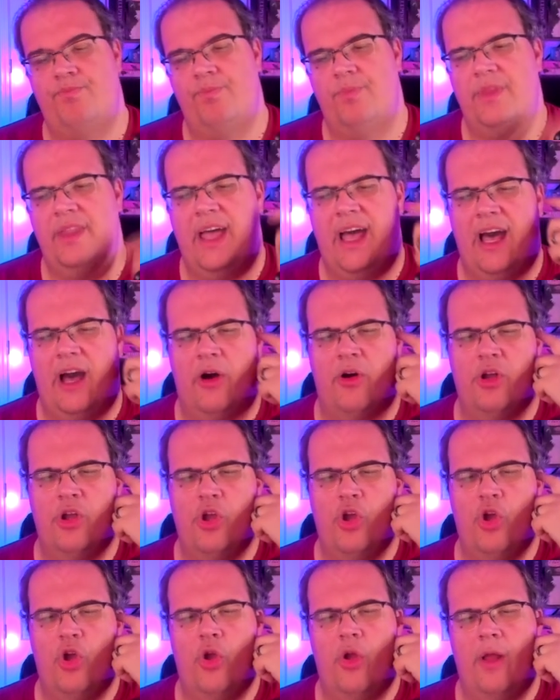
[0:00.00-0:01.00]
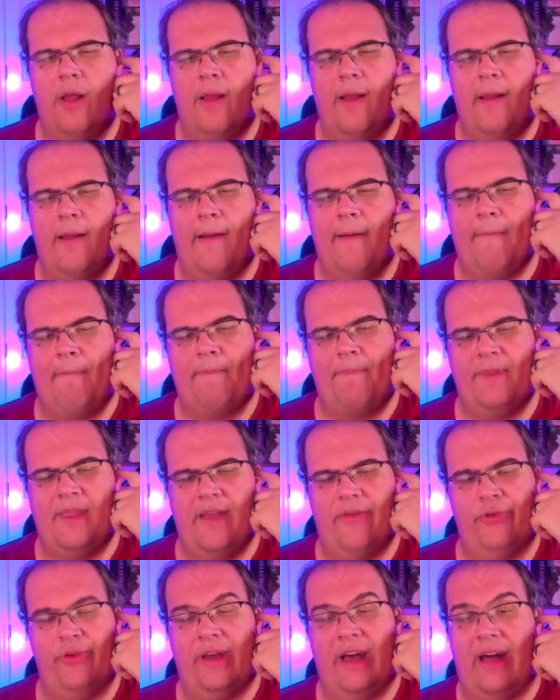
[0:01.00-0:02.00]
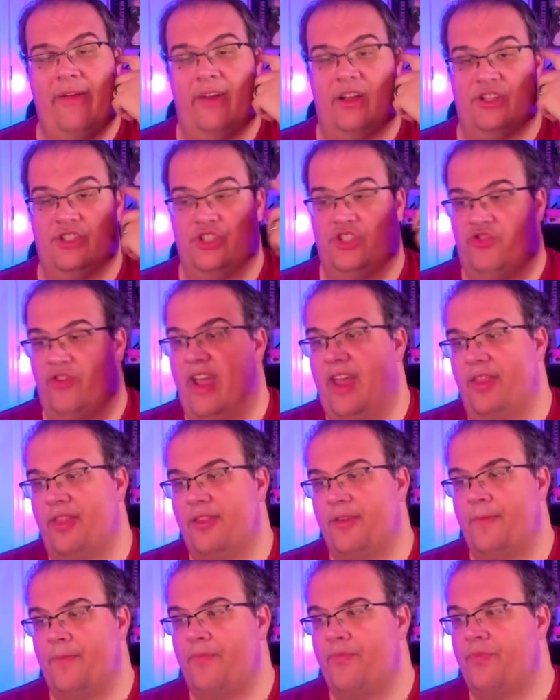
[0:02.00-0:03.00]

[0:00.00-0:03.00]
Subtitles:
Now, if you have like a strength